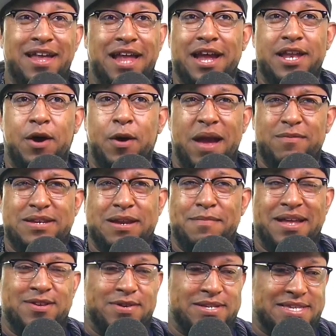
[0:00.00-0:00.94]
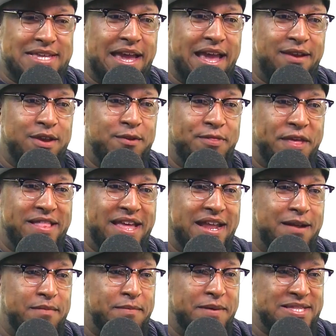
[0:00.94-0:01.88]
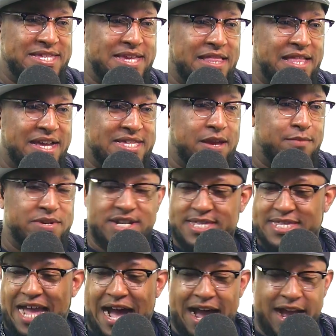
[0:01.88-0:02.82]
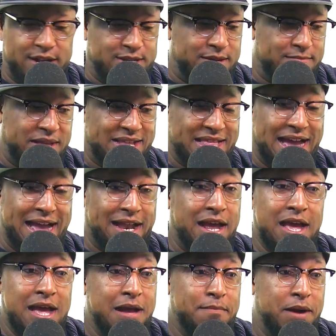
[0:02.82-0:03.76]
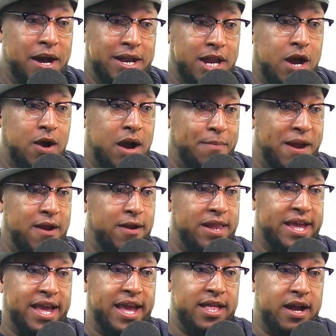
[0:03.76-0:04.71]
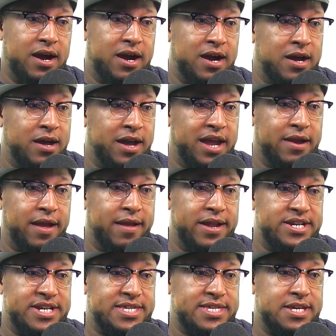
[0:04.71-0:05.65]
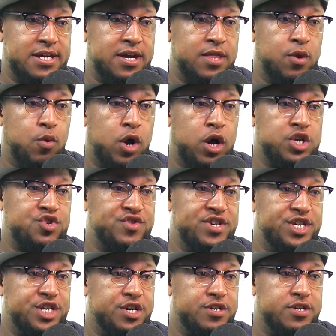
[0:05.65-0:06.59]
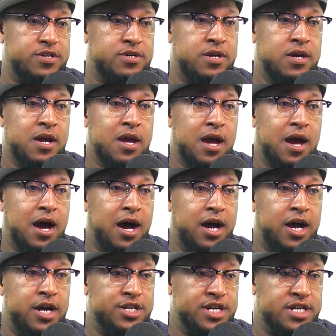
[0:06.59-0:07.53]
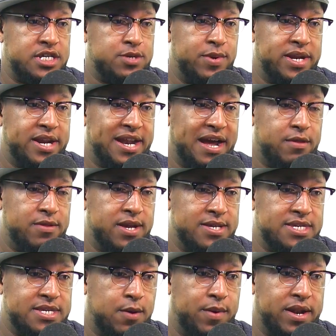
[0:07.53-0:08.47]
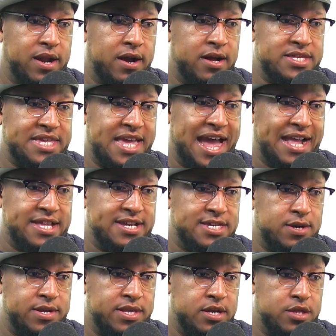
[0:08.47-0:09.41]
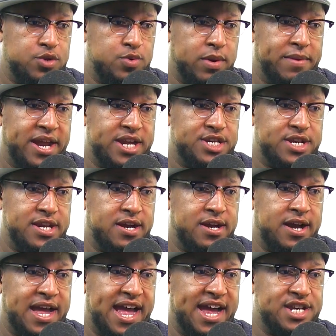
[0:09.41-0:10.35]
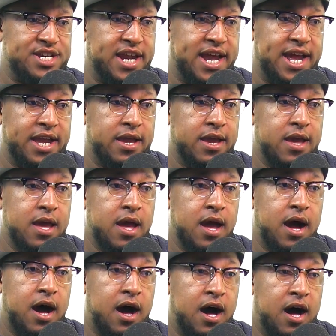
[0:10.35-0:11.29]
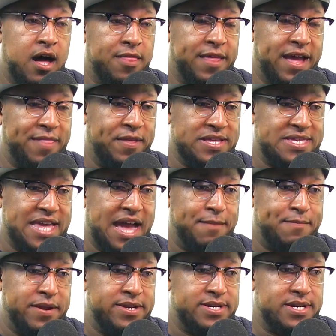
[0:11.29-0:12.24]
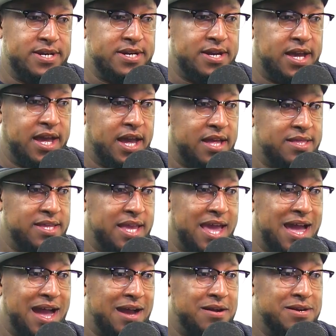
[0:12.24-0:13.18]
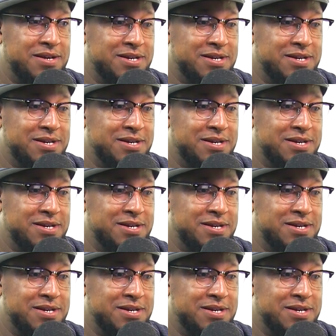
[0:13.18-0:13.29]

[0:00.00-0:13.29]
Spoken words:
know. Every time I do it, it's like you think that I'm about to say like someone just died or something like that. But no, apparently it just the Wall Street Journal just tweeted out someone tagged us on the Twin Nation hashtag that this happened. And yeah.